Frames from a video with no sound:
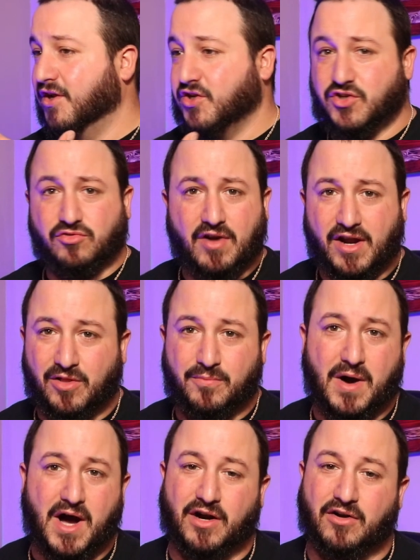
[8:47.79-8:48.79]
just a regular
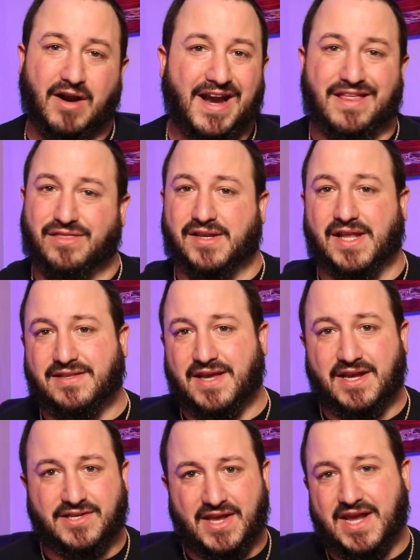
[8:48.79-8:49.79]
monitor, anything that
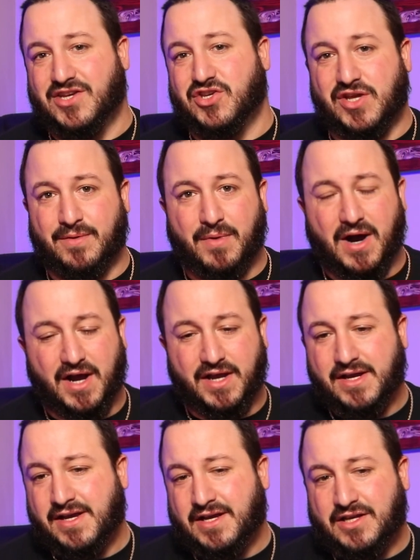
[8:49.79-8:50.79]
takes HDMI.
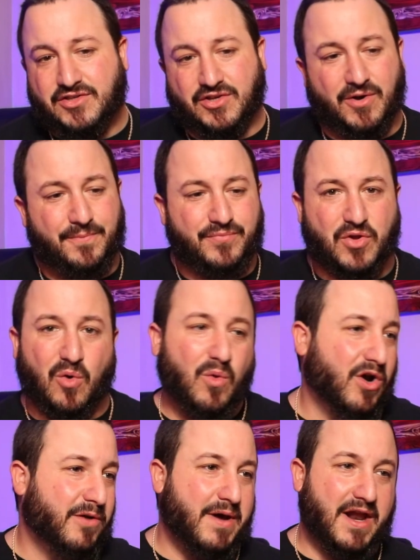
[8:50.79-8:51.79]
So don't
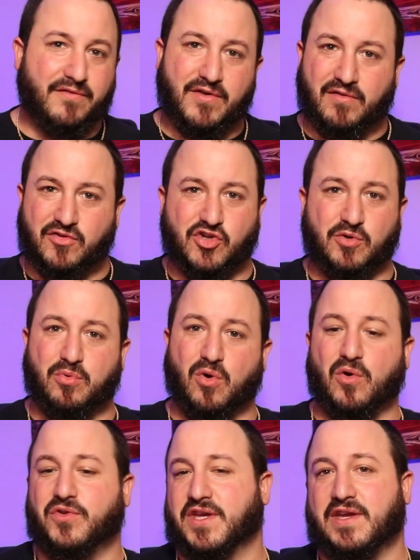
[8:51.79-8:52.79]
worry about it if you have a super
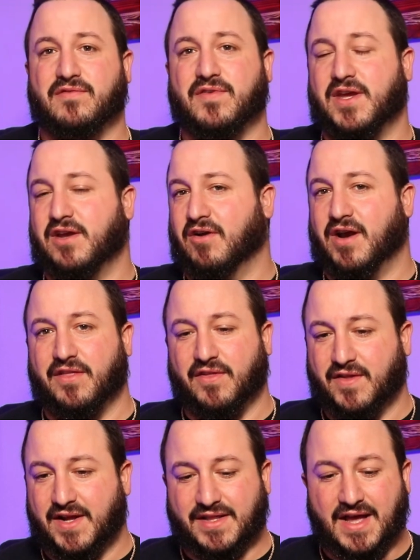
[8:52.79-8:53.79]
old TV or
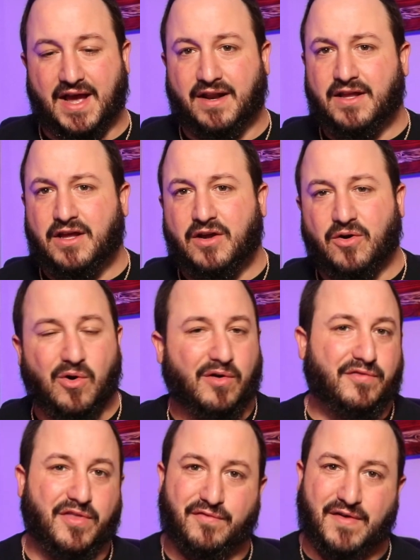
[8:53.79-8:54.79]
anything like that, or
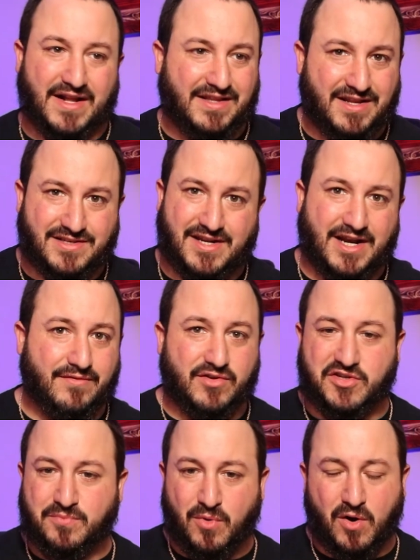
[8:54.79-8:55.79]
if the fact that it's not even
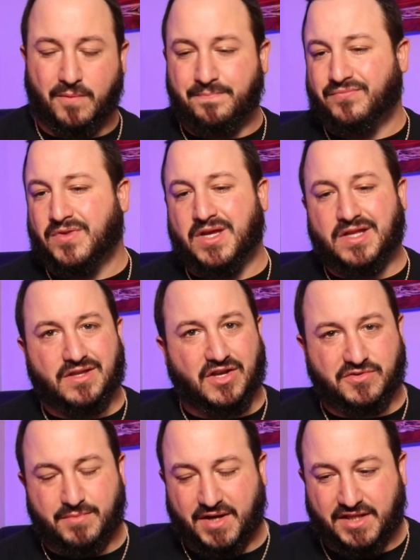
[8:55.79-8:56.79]
smart
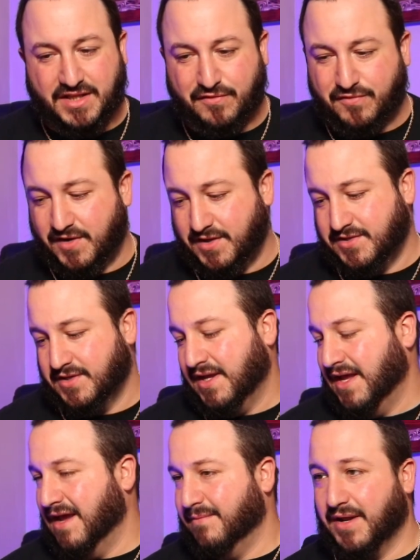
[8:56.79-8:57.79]
doesn't make a difference.
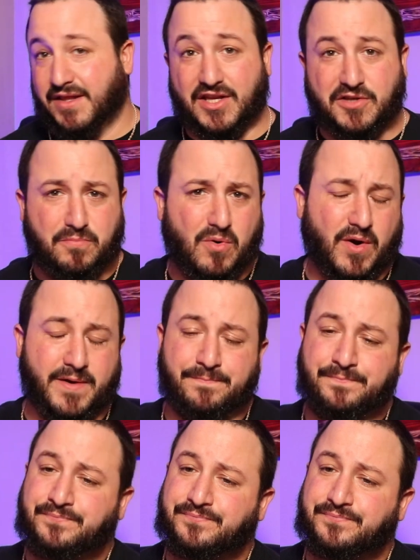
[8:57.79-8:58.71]
I mean, at this point,